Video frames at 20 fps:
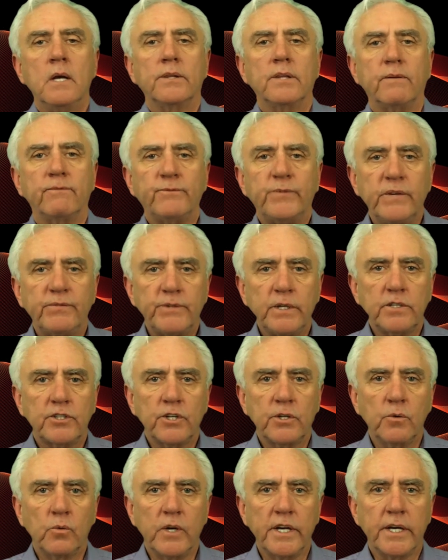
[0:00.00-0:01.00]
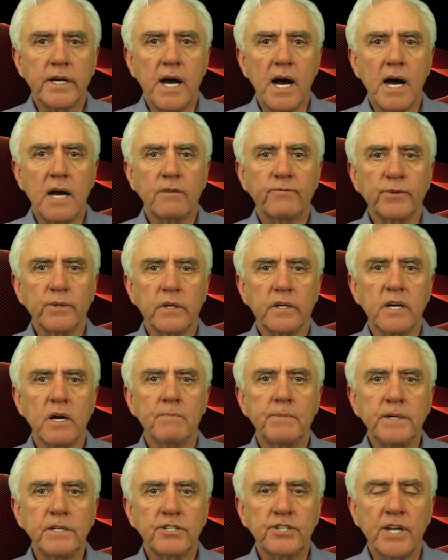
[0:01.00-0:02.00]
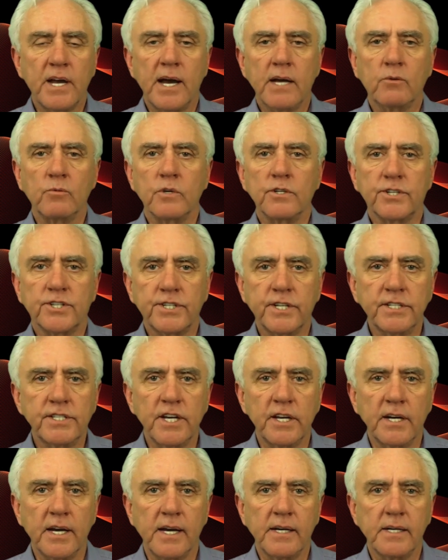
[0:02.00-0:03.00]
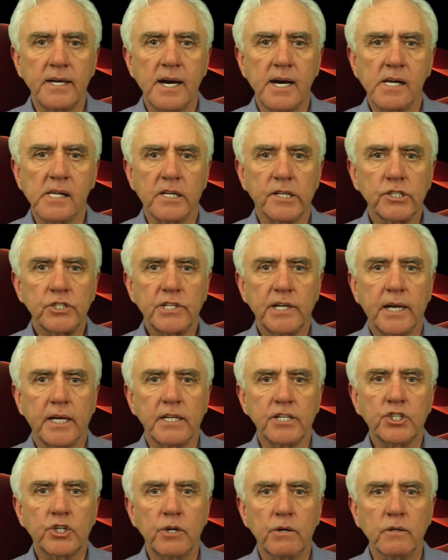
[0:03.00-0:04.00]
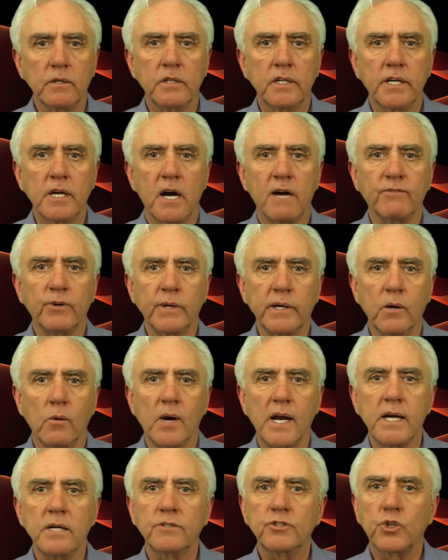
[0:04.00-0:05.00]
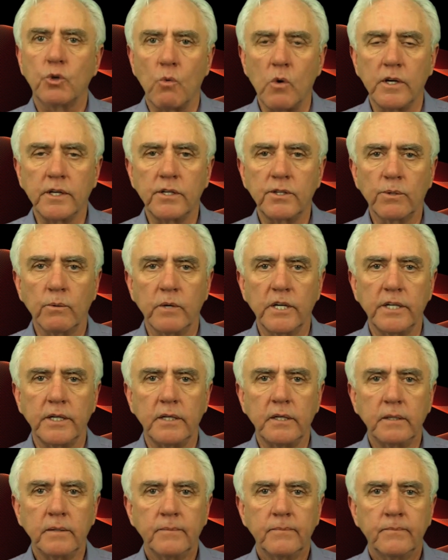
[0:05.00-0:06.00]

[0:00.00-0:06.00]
The 52-week high for the company stock was $69, and it's currently hovering around 23.